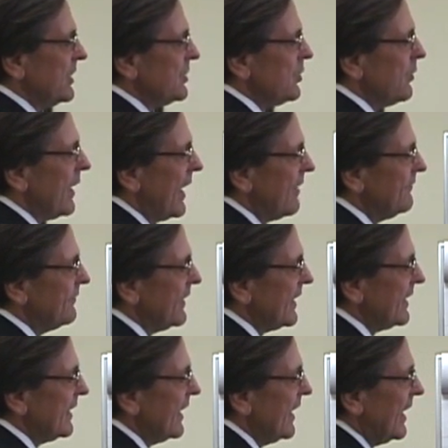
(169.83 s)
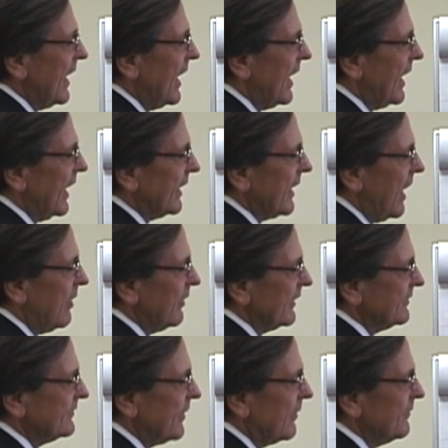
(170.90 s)
You have the
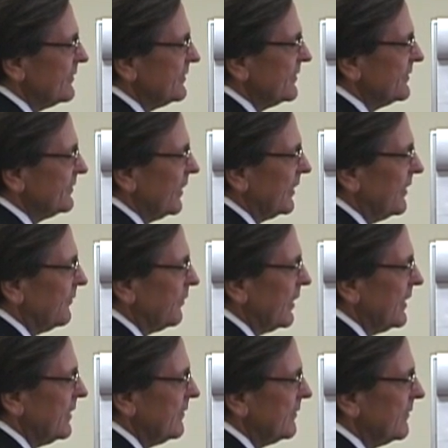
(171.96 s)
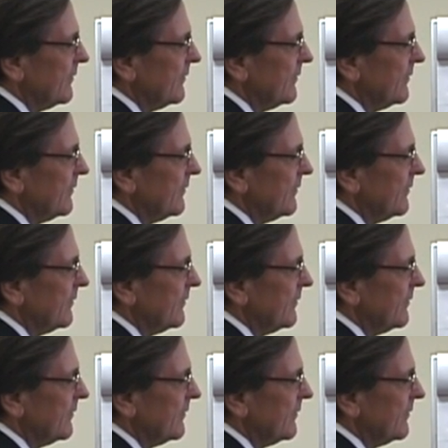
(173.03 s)
accounting services delivery.